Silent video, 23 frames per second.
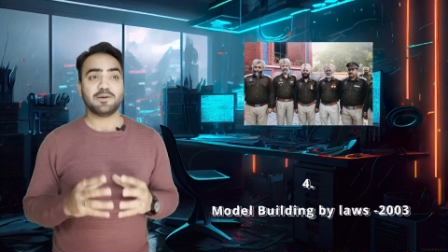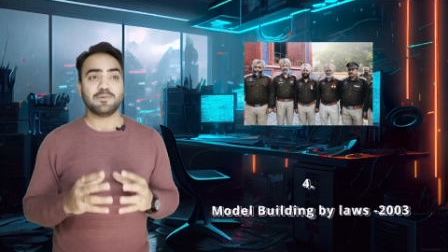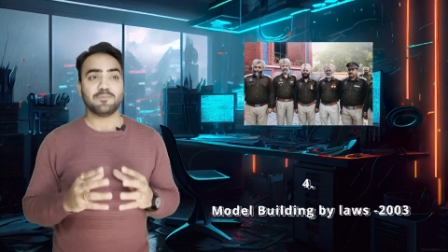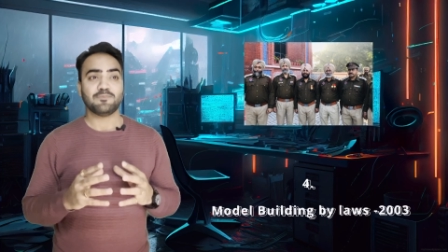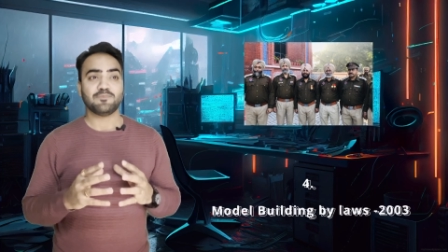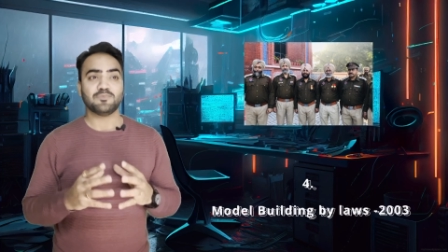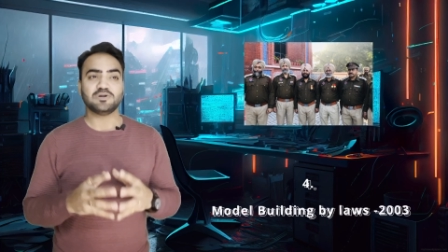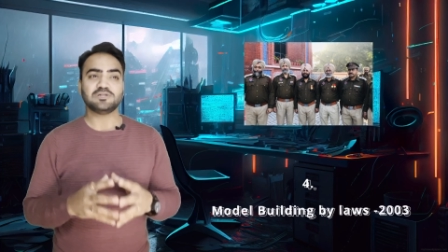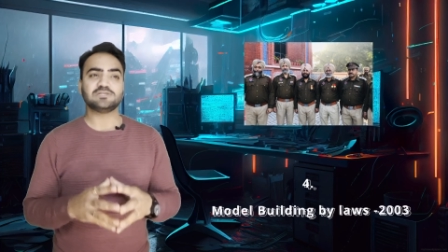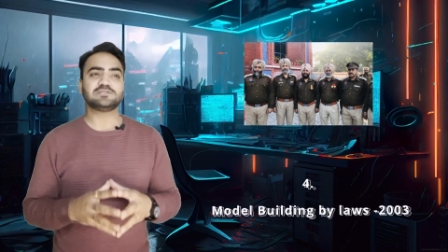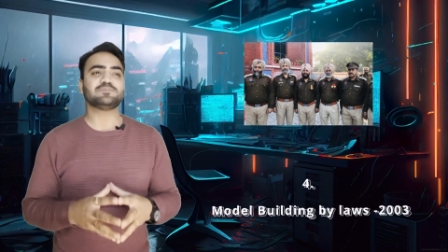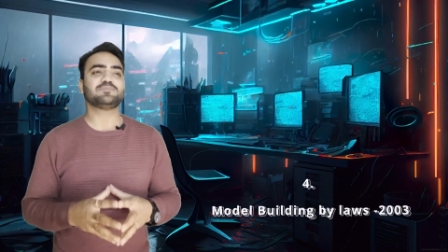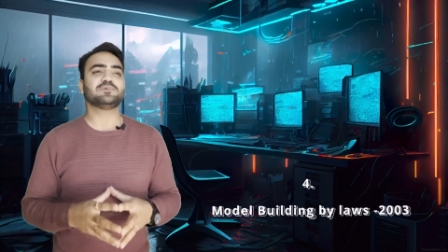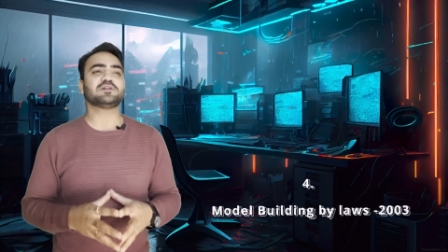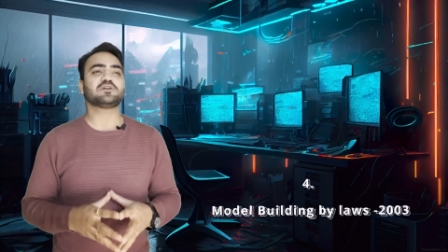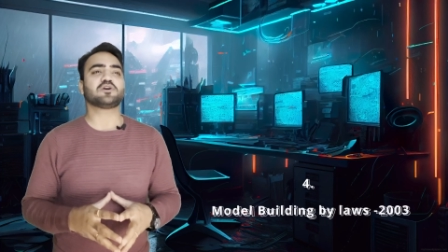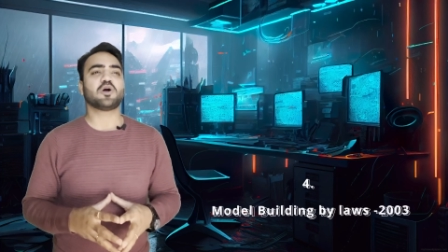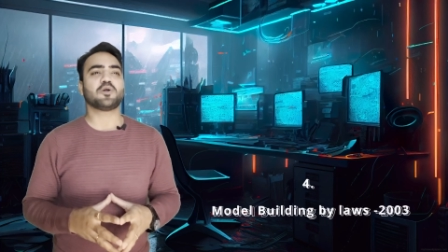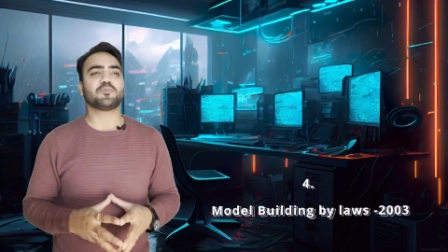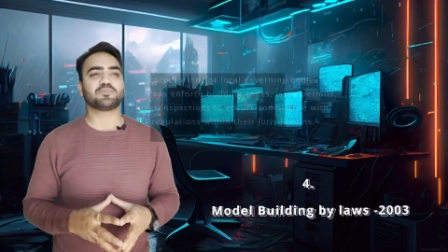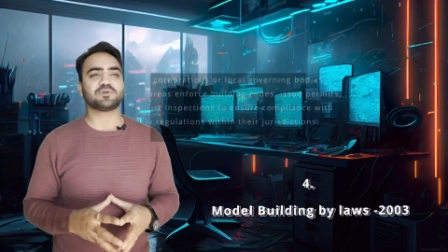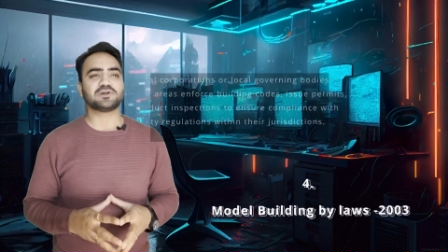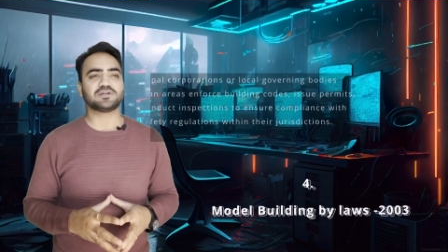Municipal
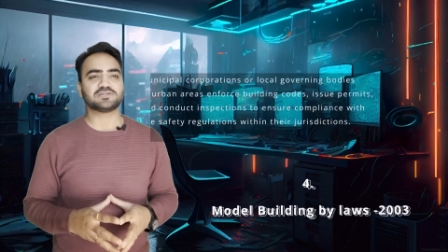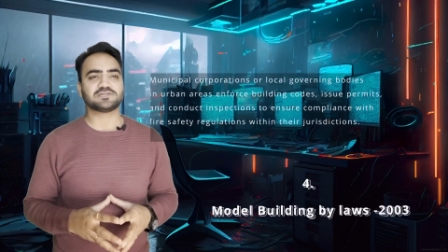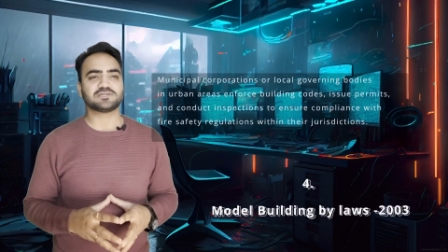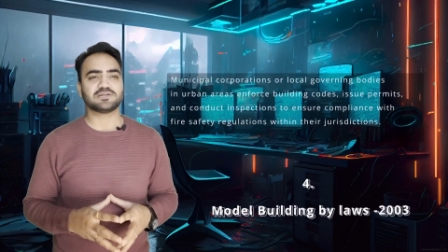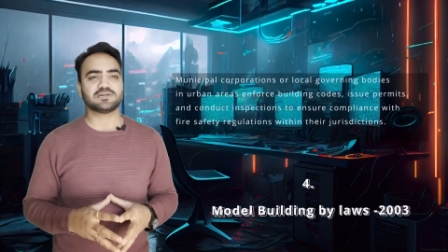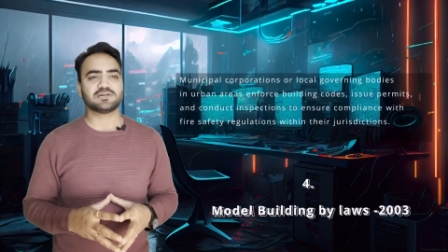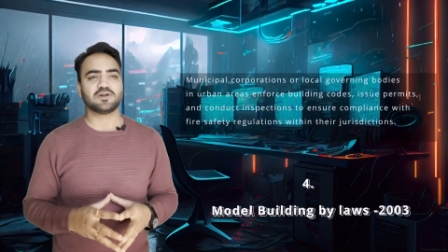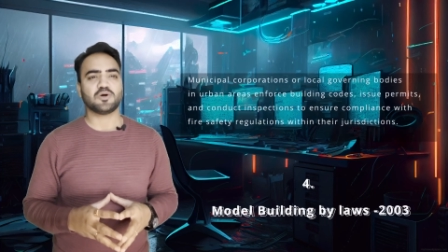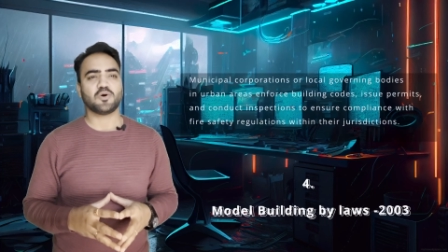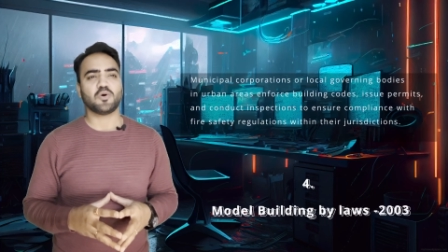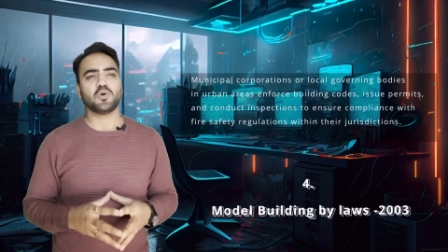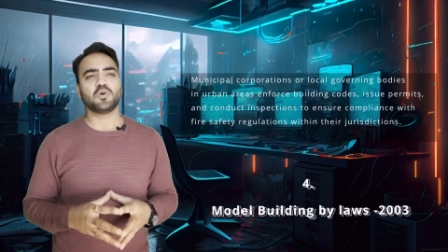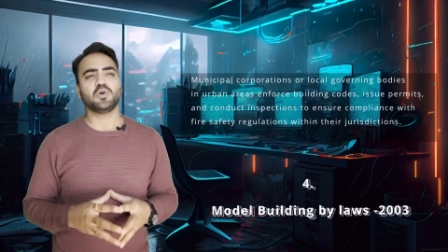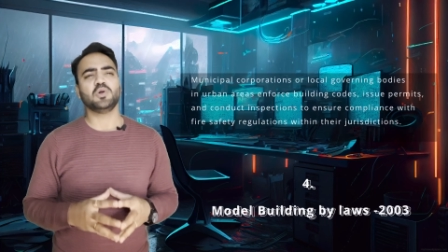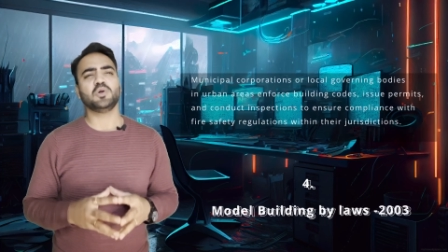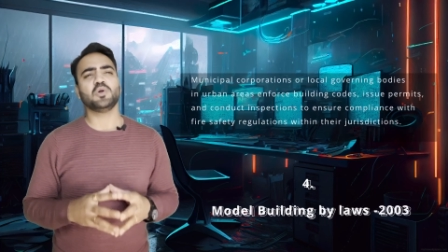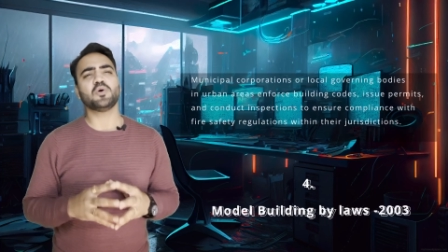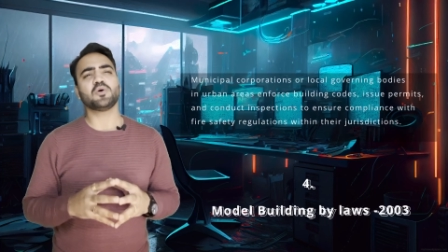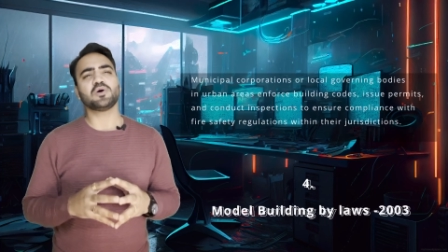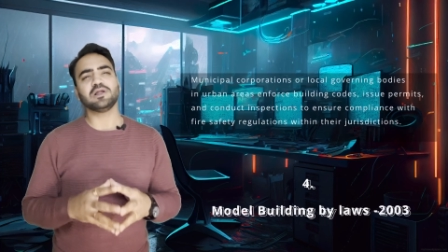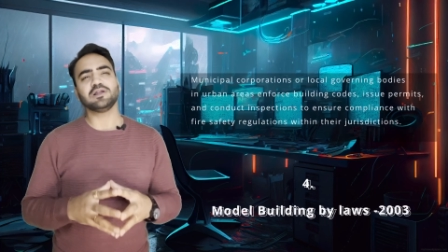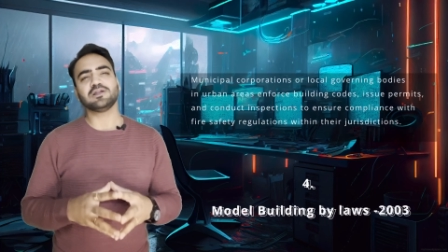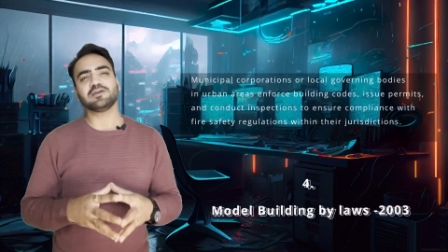corporation or
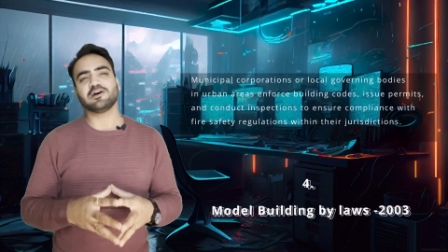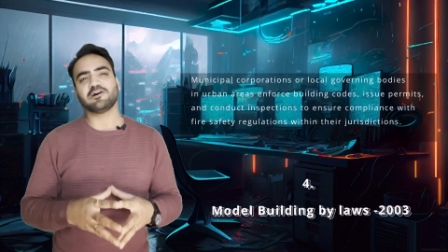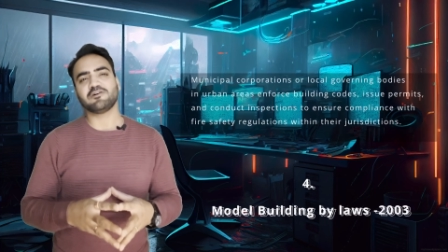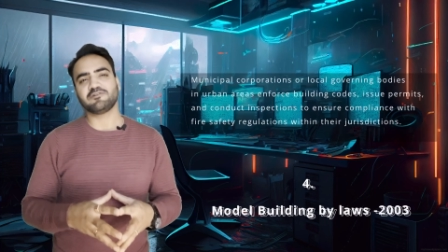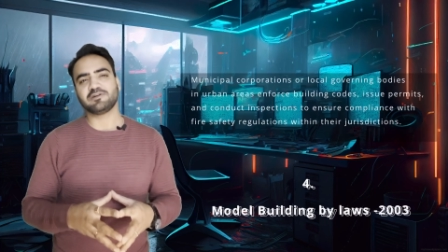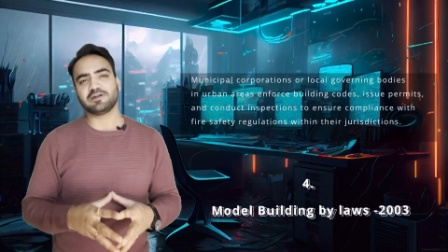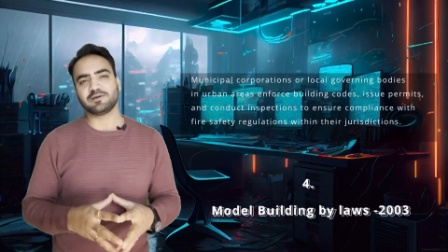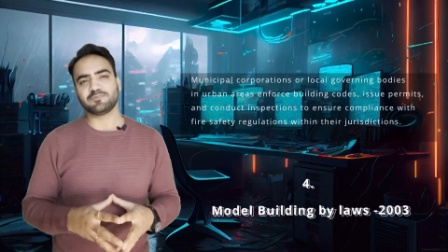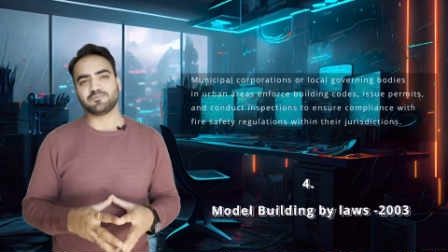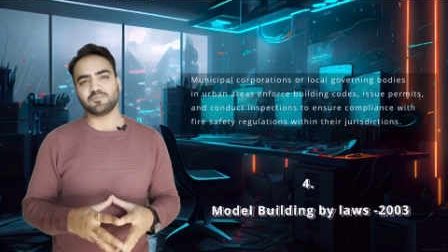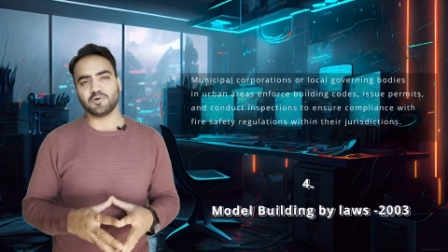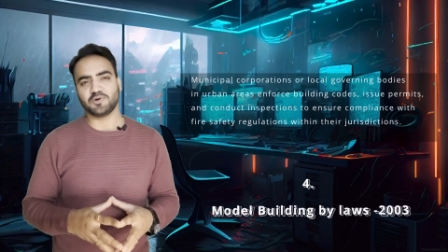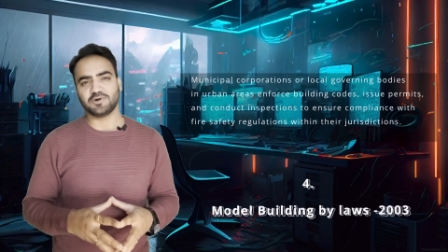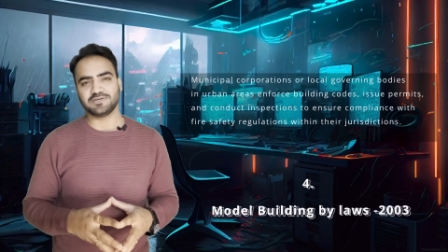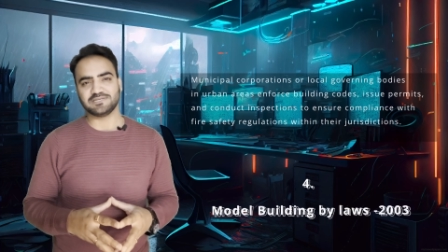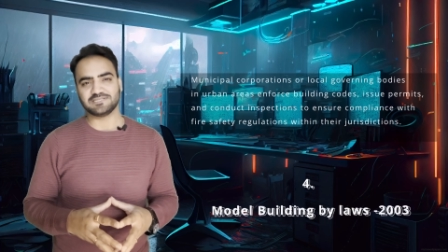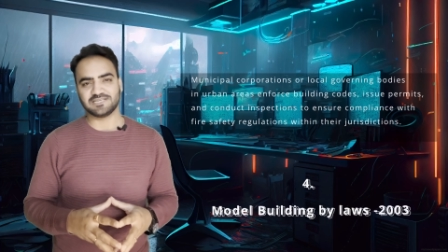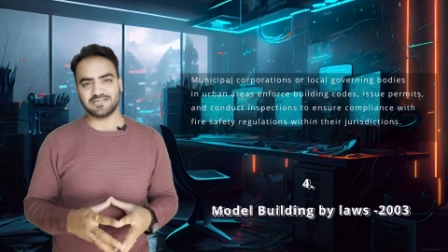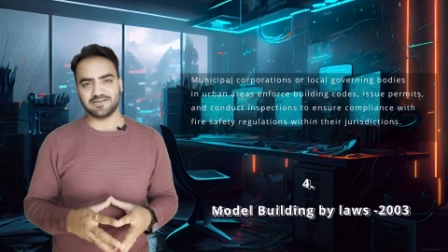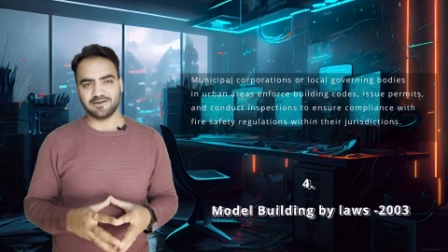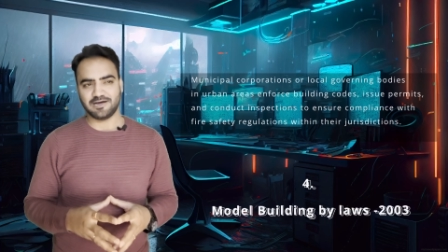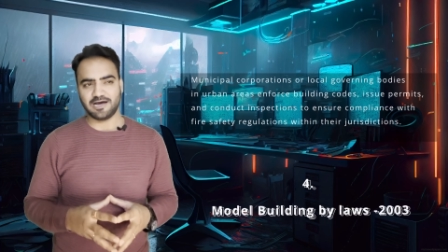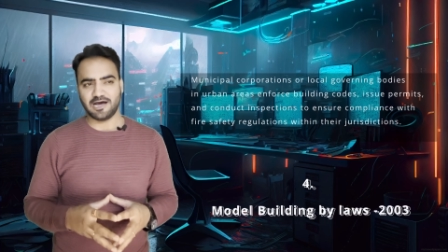local governing
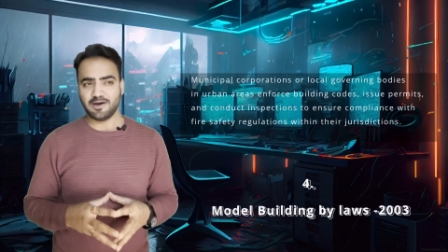bodies in